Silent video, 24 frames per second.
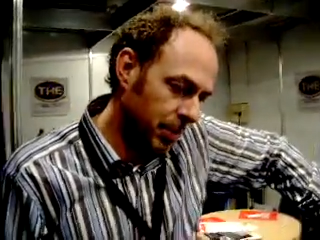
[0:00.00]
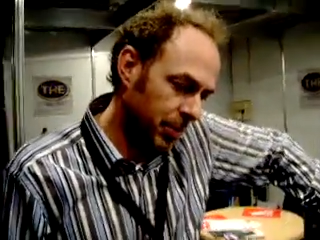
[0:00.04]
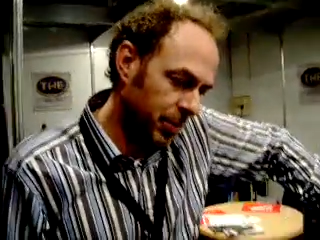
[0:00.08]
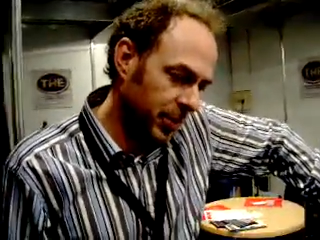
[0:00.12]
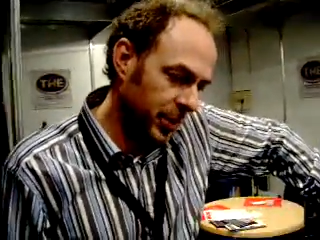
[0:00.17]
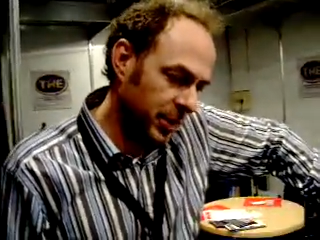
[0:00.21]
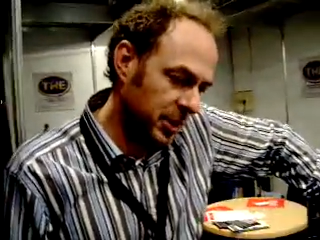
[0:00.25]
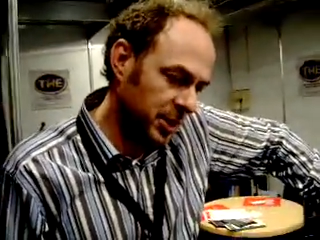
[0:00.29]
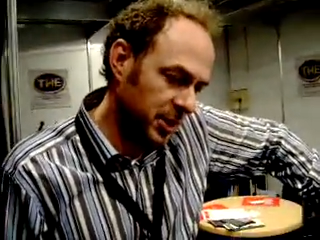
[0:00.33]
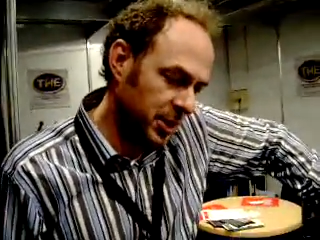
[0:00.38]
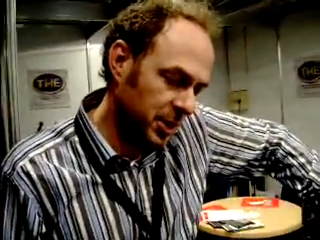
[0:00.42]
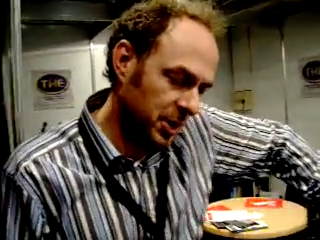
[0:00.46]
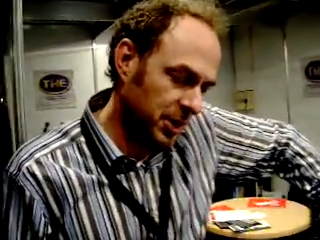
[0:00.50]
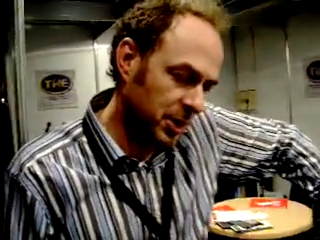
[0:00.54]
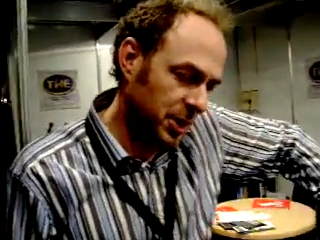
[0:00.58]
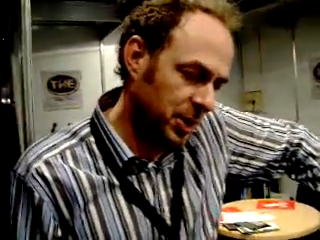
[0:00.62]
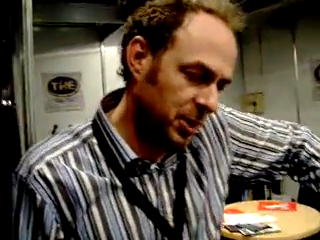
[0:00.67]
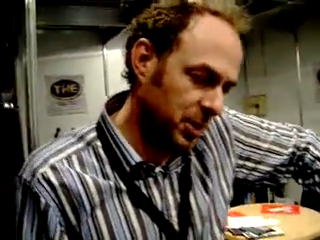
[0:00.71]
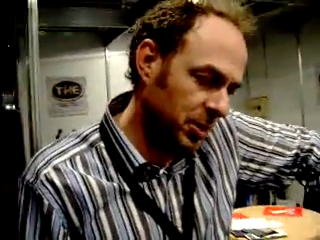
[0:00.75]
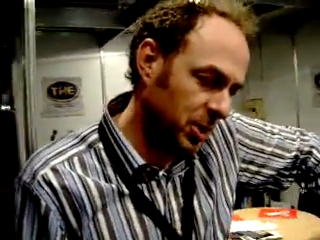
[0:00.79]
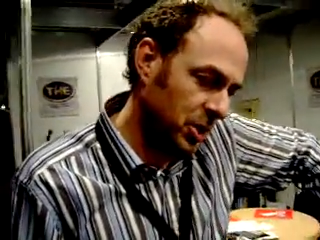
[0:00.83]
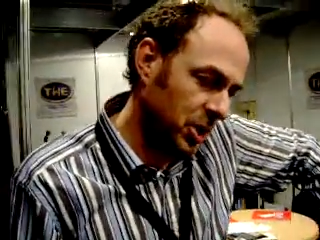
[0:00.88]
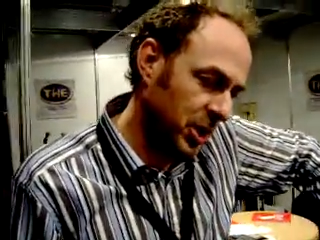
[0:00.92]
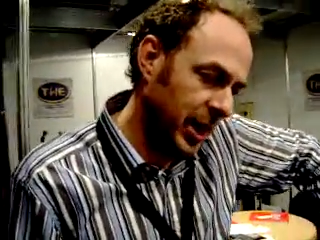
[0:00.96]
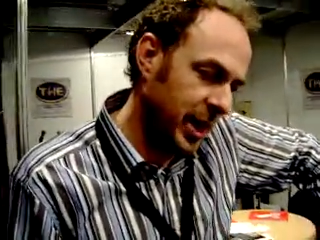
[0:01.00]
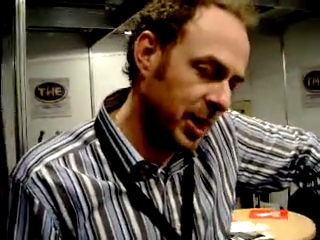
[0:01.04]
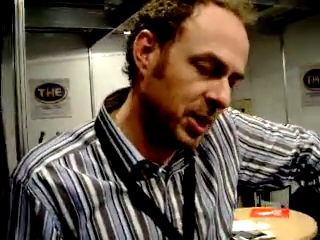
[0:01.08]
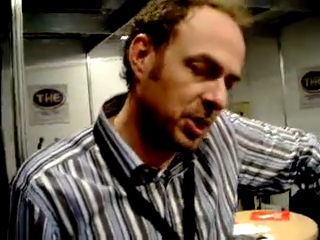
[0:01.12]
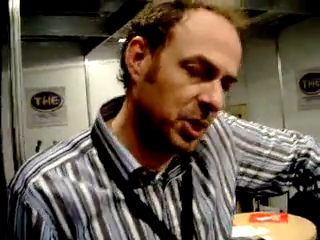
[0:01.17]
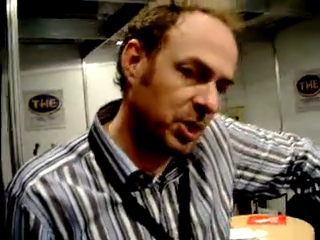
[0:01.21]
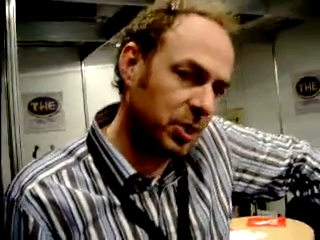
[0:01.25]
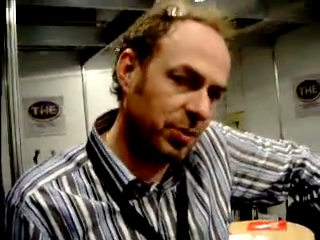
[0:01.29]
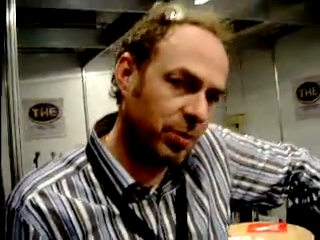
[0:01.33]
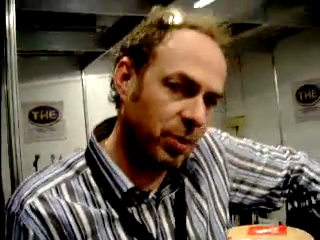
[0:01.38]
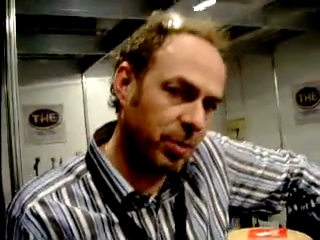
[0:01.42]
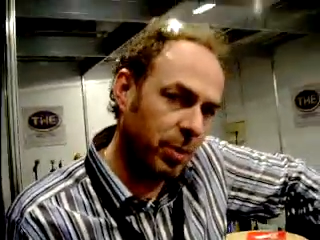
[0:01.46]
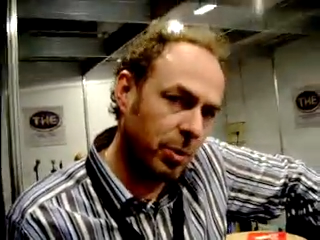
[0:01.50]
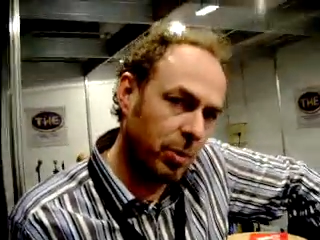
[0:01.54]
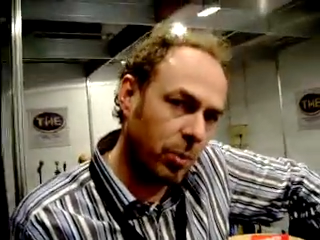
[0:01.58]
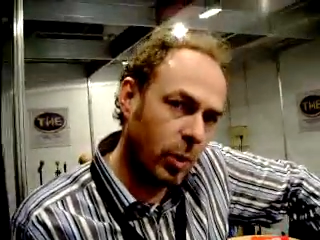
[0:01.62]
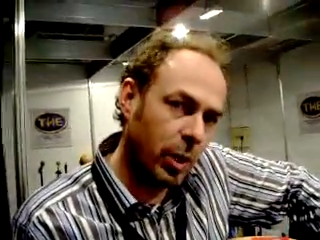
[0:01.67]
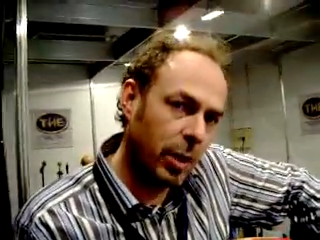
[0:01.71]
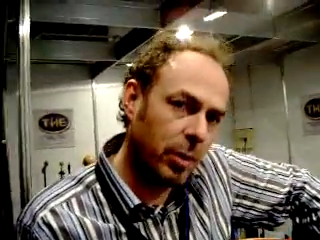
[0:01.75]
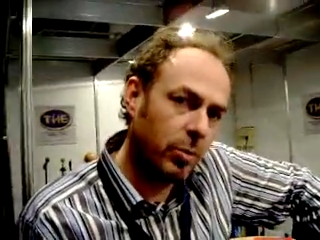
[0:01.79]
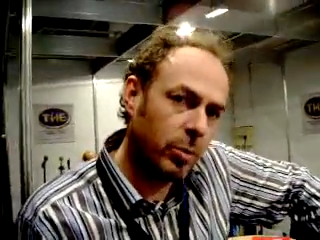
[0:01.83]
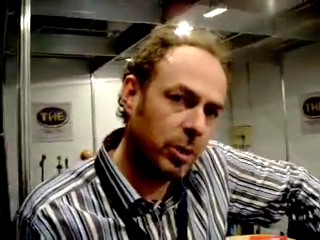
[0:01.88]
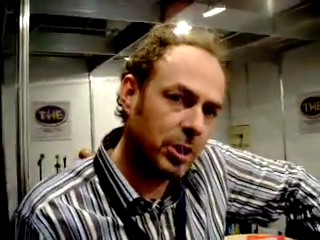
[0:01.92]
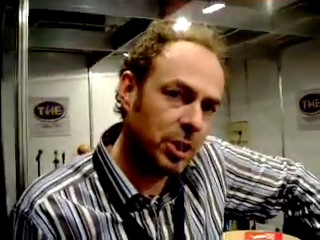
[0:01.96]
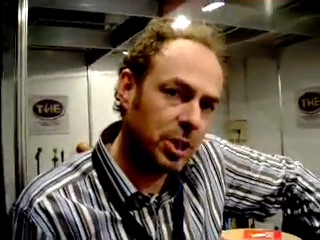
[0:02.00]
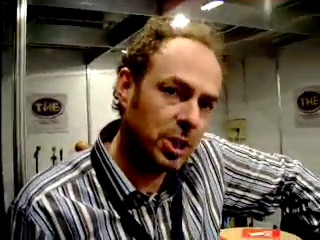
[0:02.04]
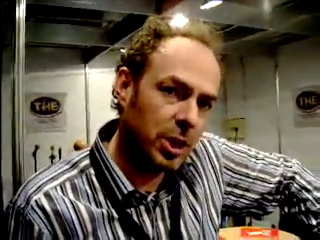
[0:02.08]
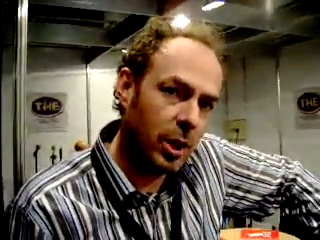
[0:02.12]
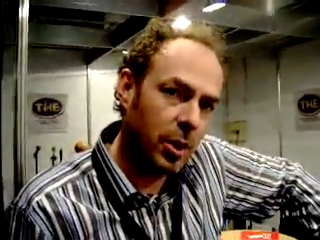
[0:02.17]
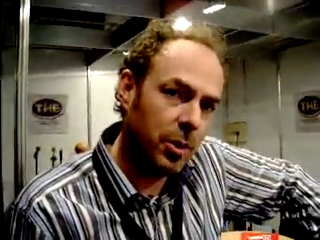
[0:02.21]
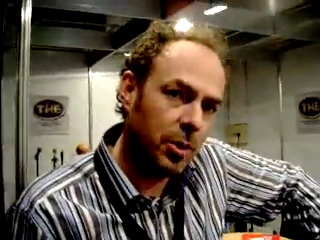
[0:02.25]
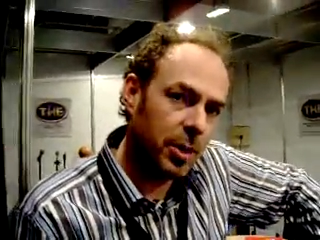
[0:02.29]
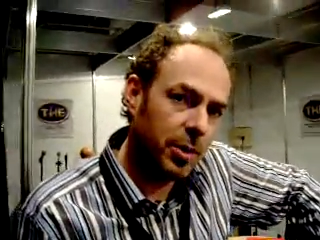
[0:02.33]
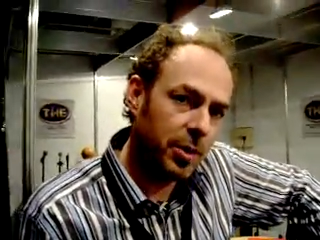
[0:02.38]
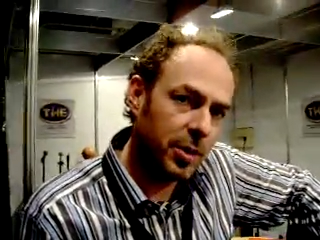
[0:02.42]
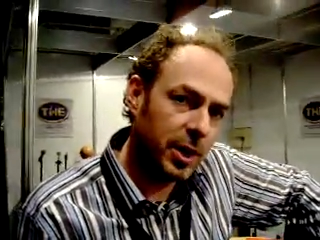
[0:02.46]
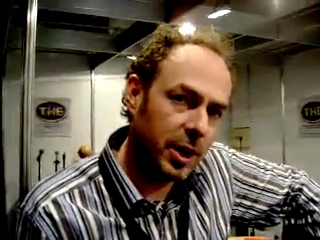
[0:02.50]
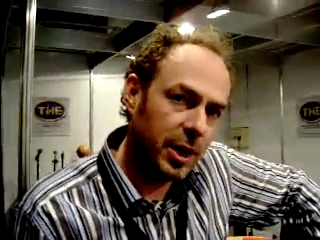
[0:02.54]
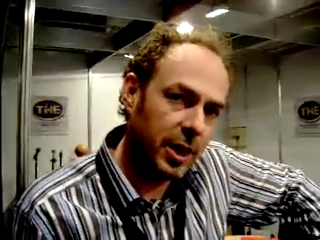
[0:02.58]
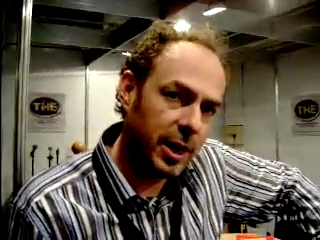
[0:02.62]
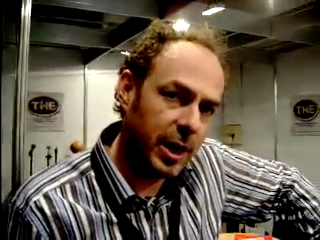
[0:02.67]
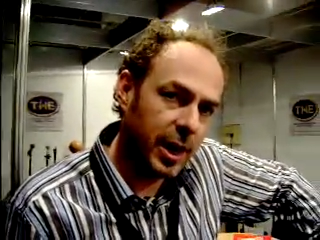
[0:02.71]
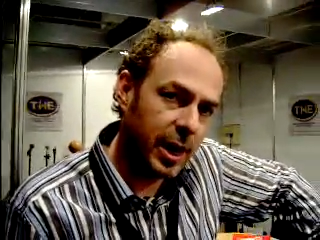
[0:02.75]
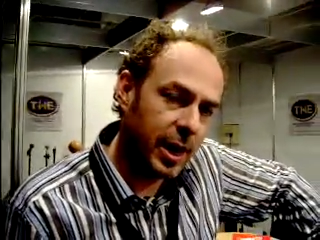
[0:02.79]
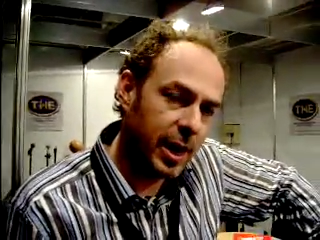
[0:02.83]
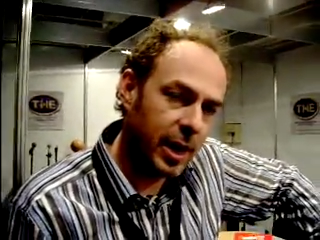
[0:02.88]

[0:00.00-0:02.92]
This is changed from the one we showed at the